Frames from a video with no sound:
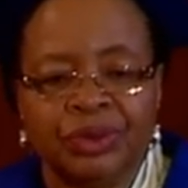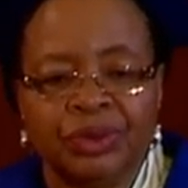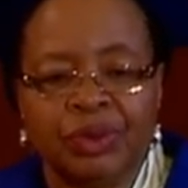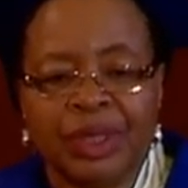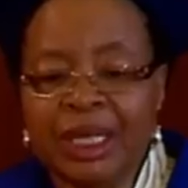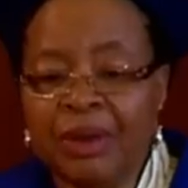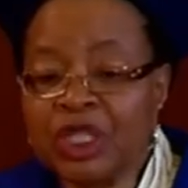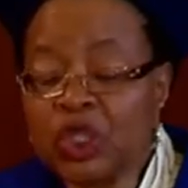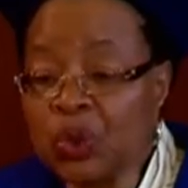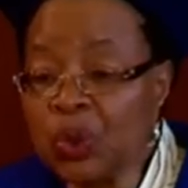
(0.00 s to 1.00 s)
what our
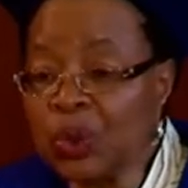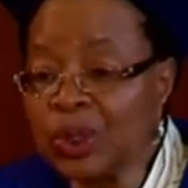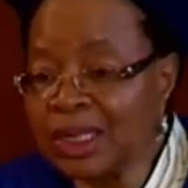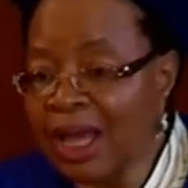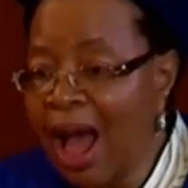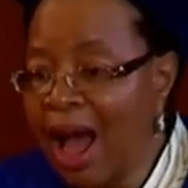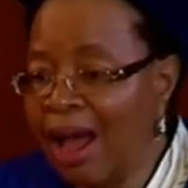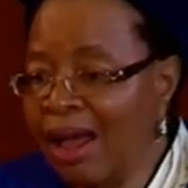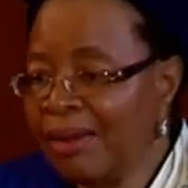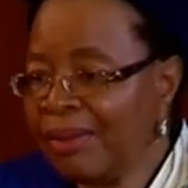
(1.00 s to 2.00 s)
schools are.
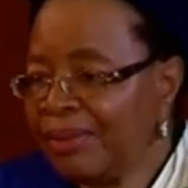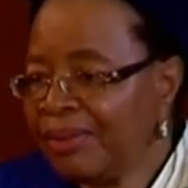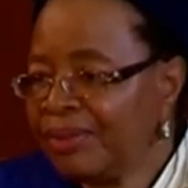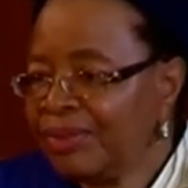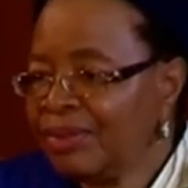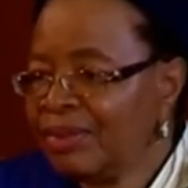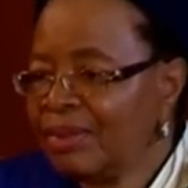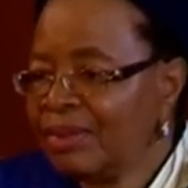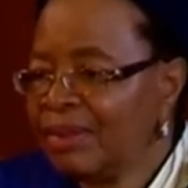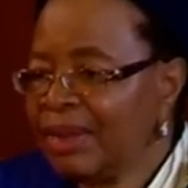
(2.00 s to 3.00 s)

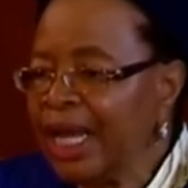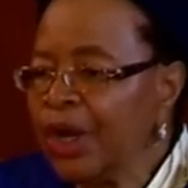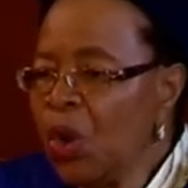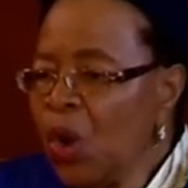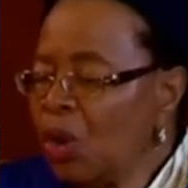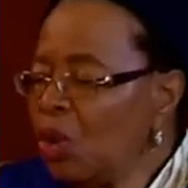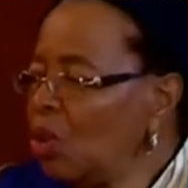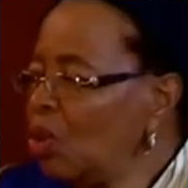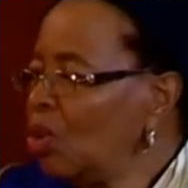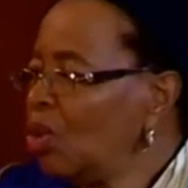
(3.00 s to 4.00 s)
They know
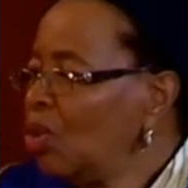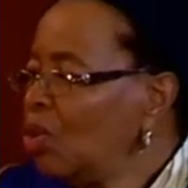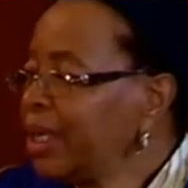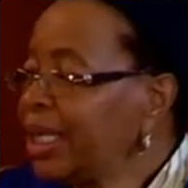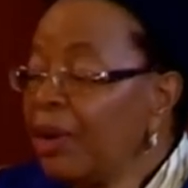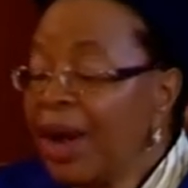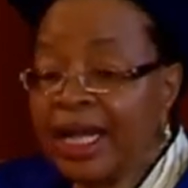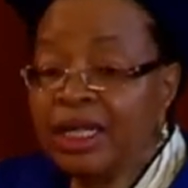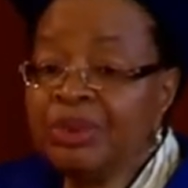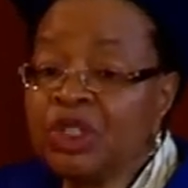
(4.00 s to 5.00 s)
what our
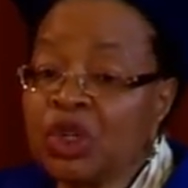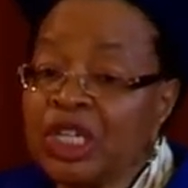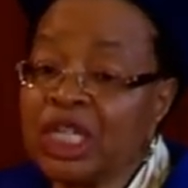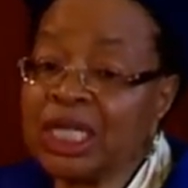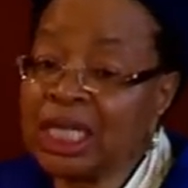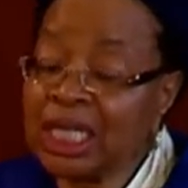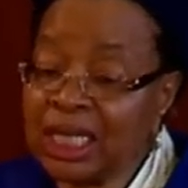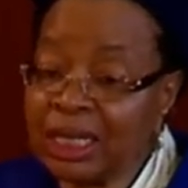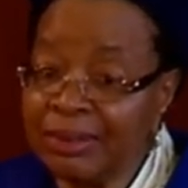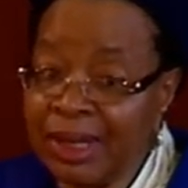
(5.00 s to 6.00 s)
administration
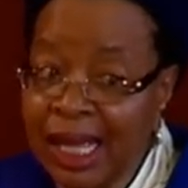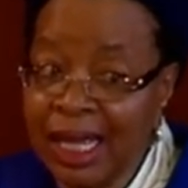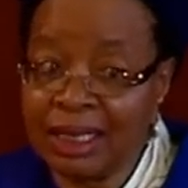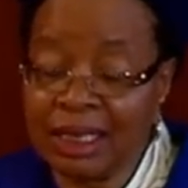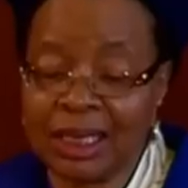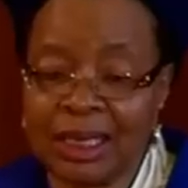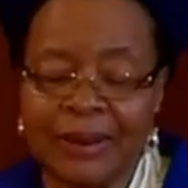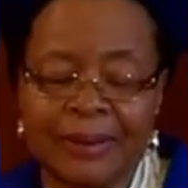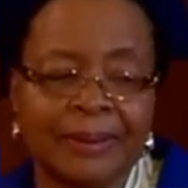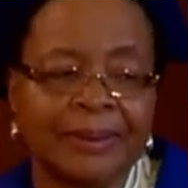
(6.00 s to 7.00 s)
system is.
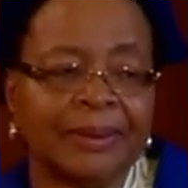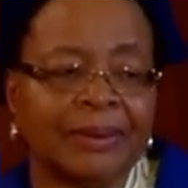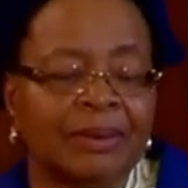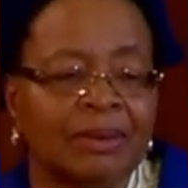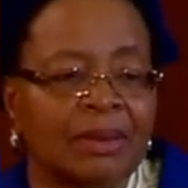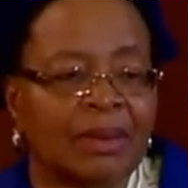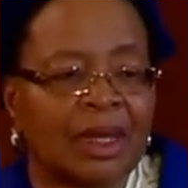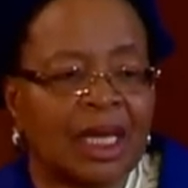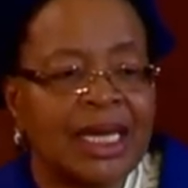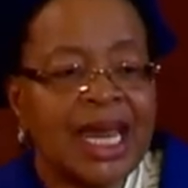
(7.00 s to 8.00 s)

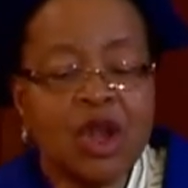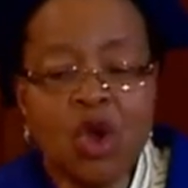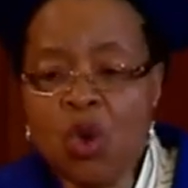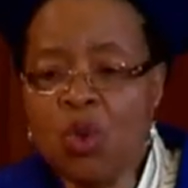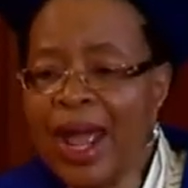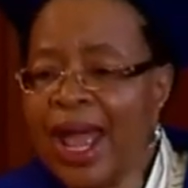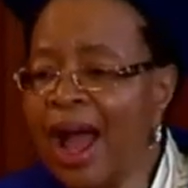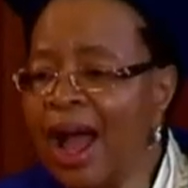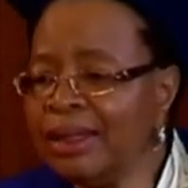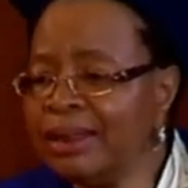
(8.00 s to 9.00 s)
They know where
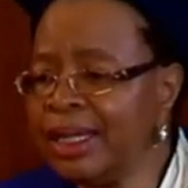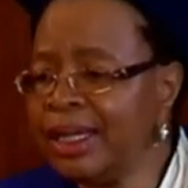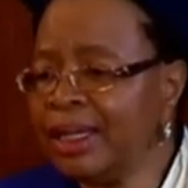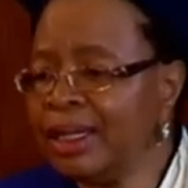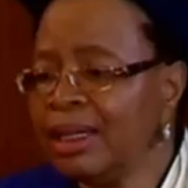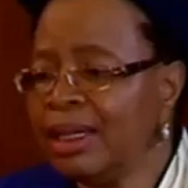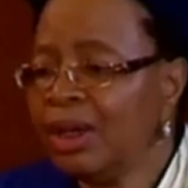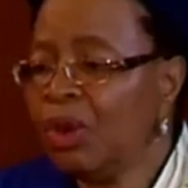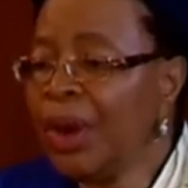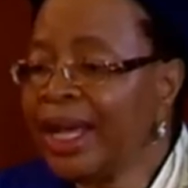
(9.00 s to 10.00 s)
are the
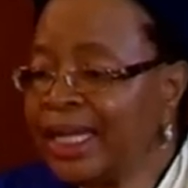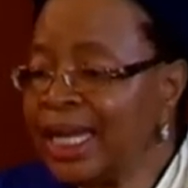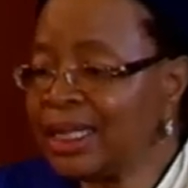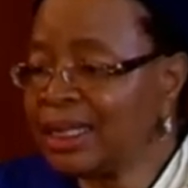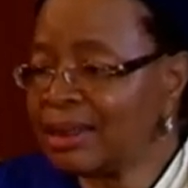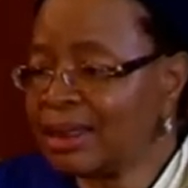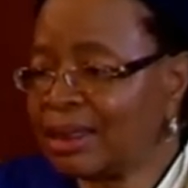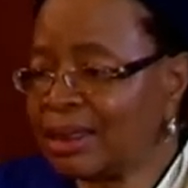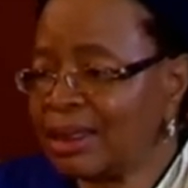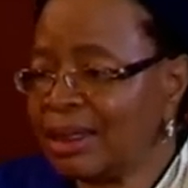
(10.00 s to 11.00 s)

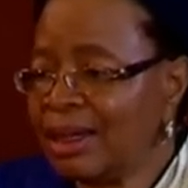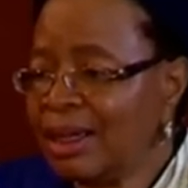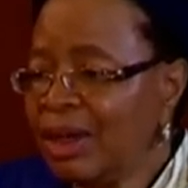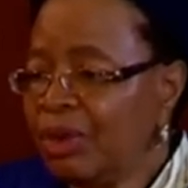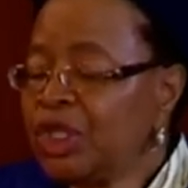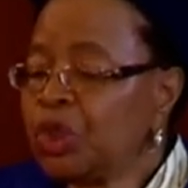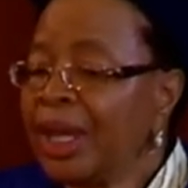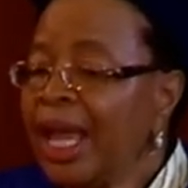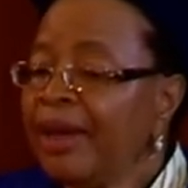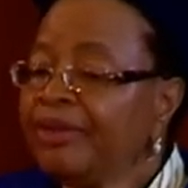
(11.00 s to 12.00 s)
weaknesses which
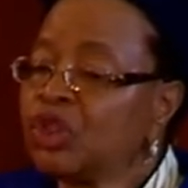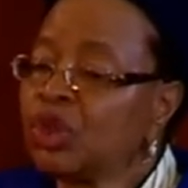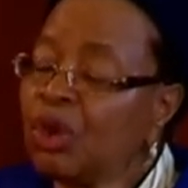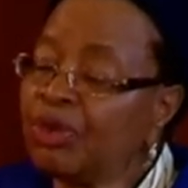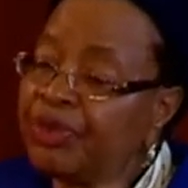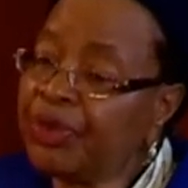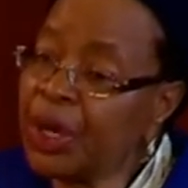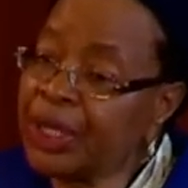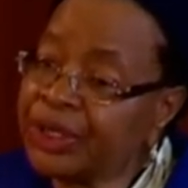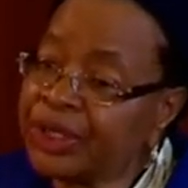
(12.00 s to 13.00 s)
we have to
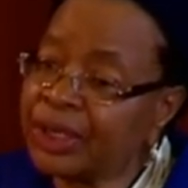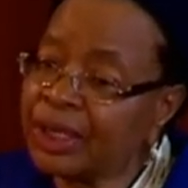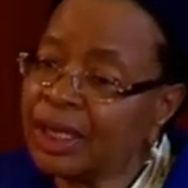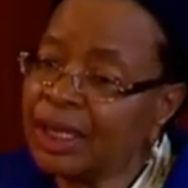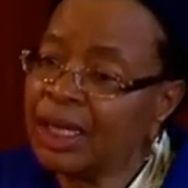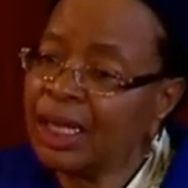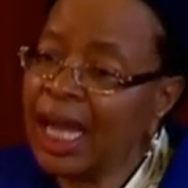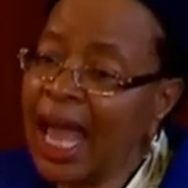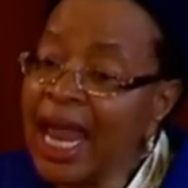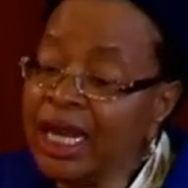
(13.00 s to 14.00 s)
confront
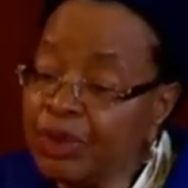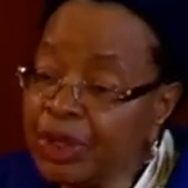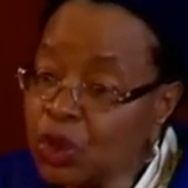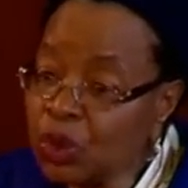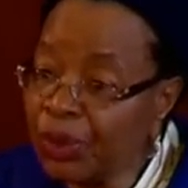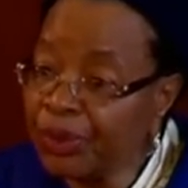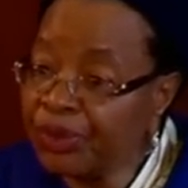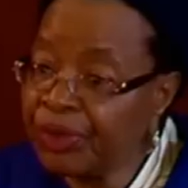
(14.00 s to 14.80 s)
and resolve